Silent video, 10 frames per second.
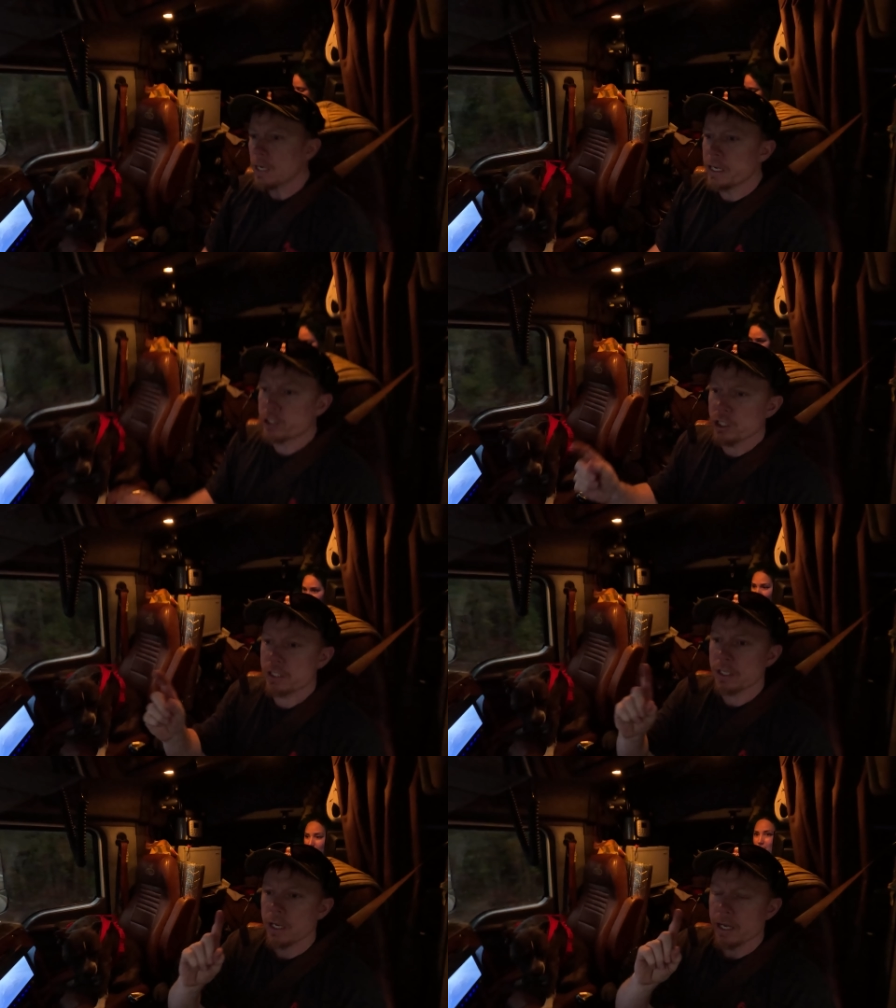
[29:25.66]
it's
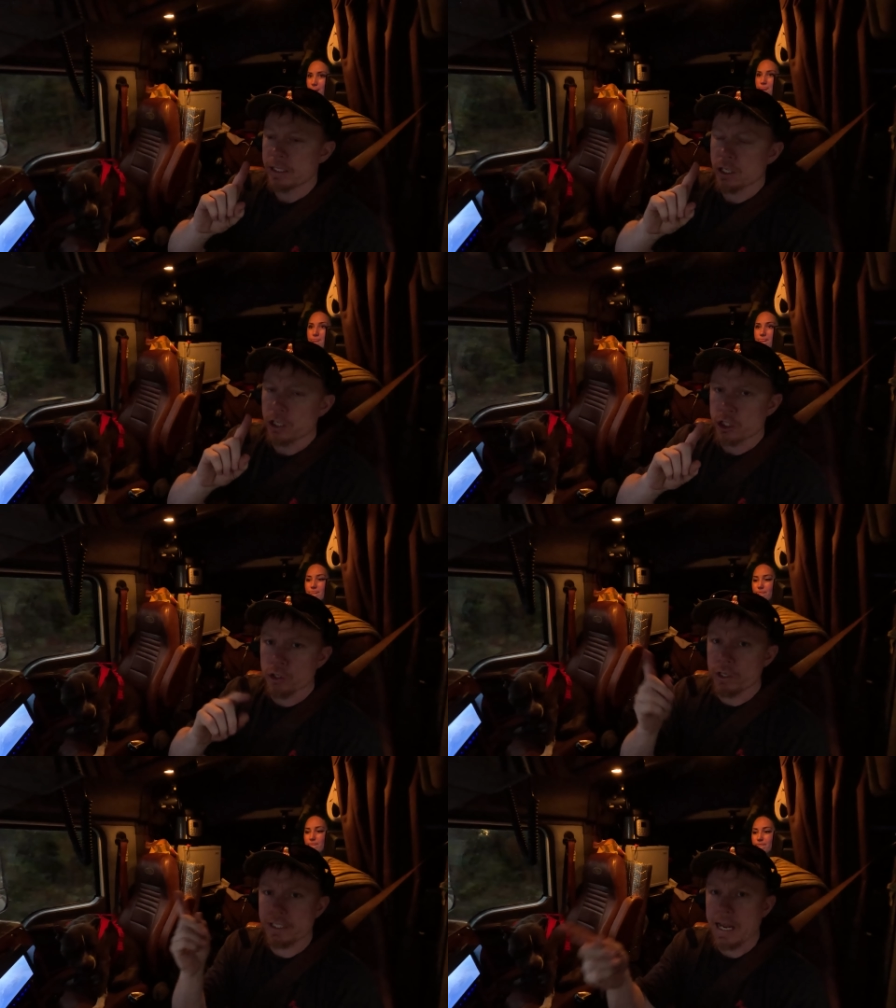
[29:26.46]
just, it's gonna
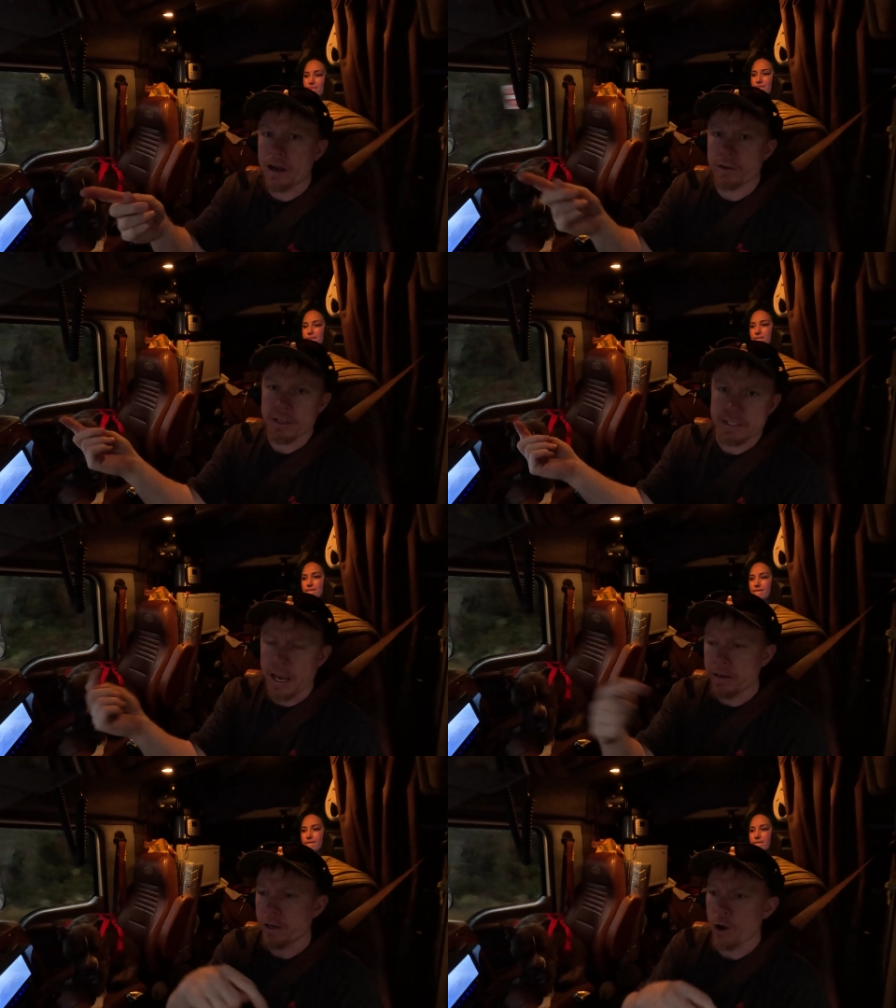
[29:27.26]
shoot us down to the
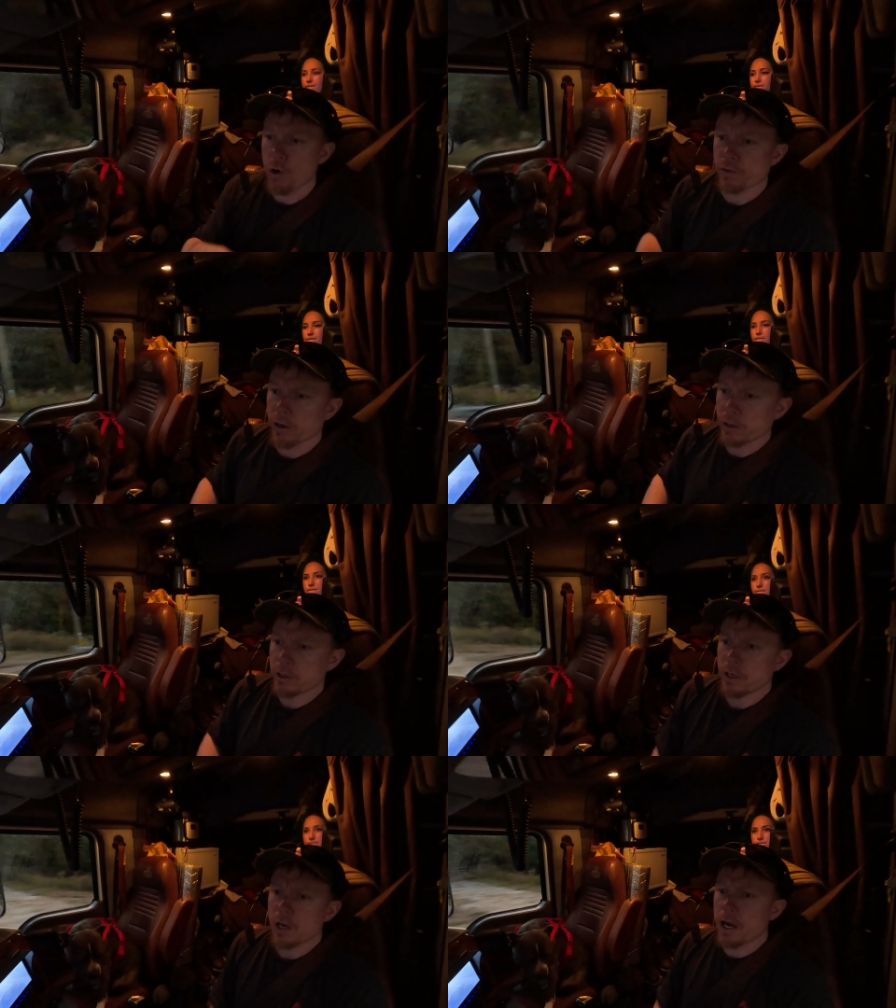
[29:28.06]
10 and over.
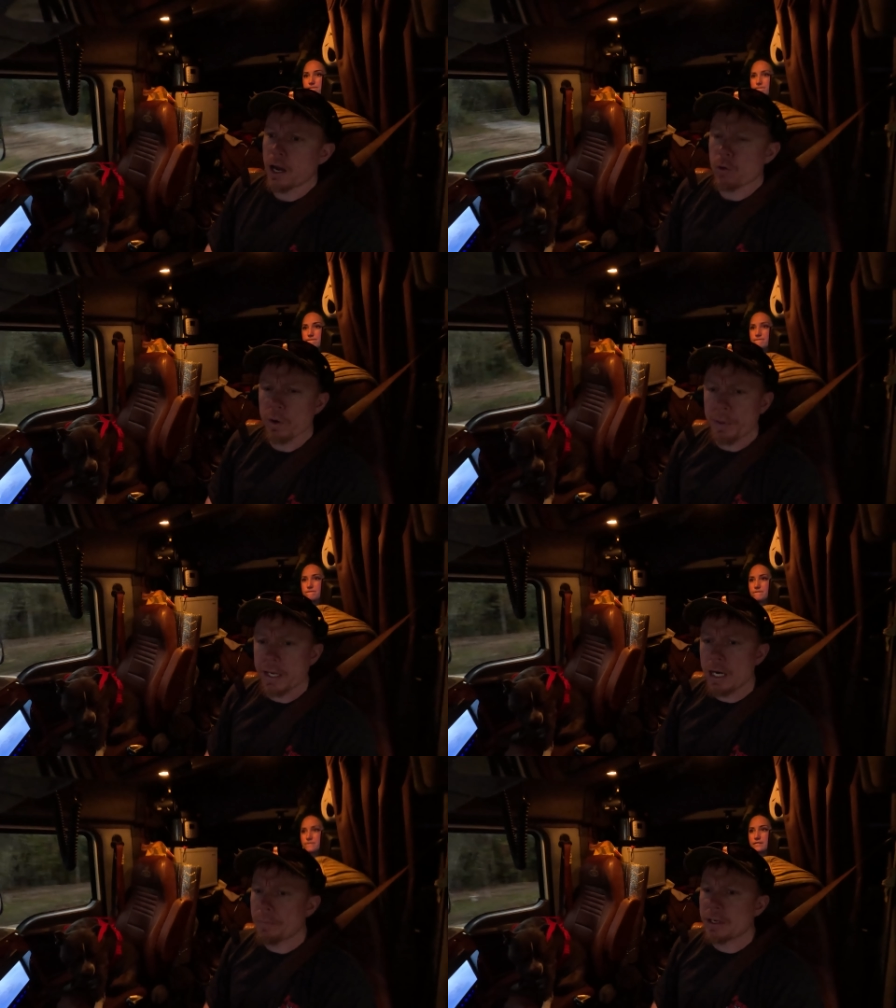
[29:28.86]
Uh, we're
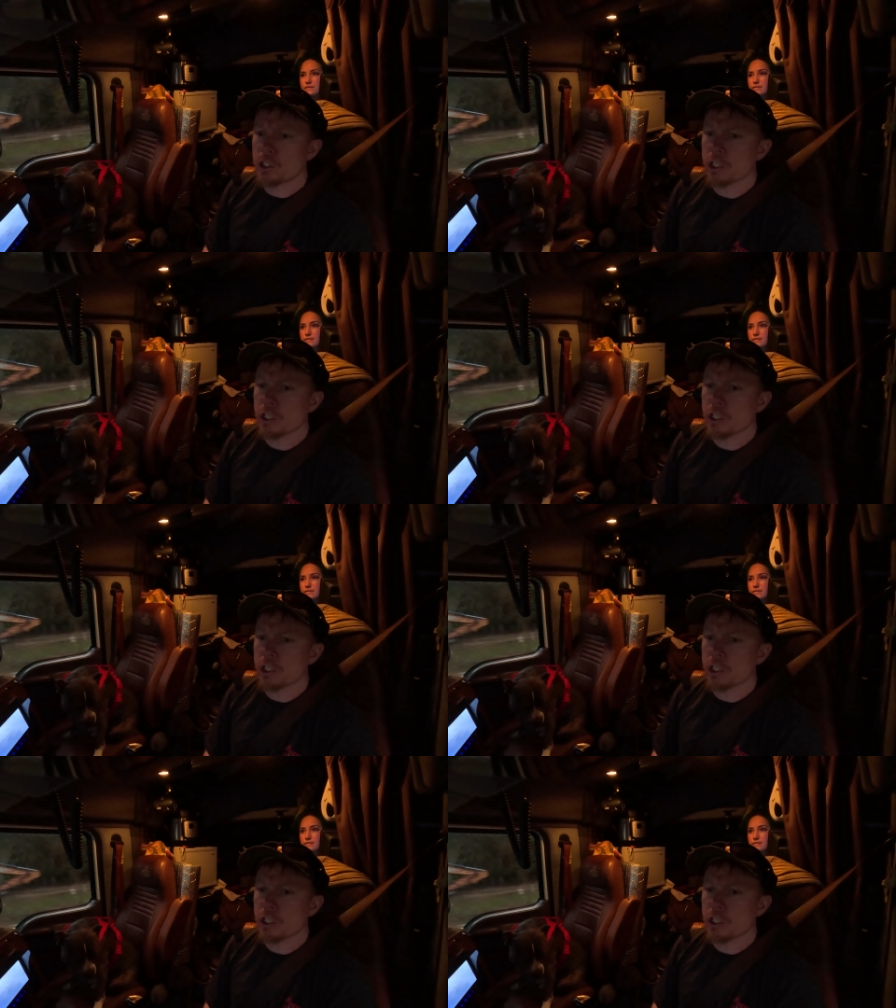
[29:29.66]
picking up in